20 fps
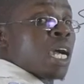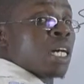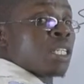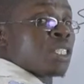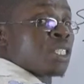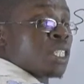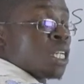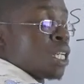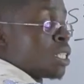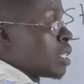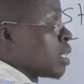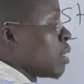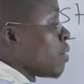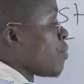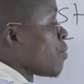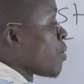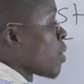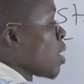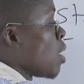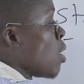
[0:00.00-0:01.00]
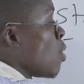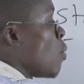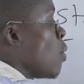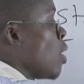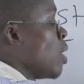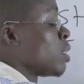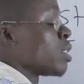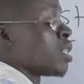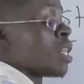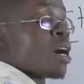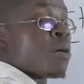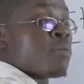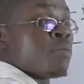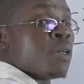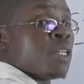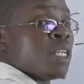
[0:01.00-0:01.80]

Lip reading: gas state, once they have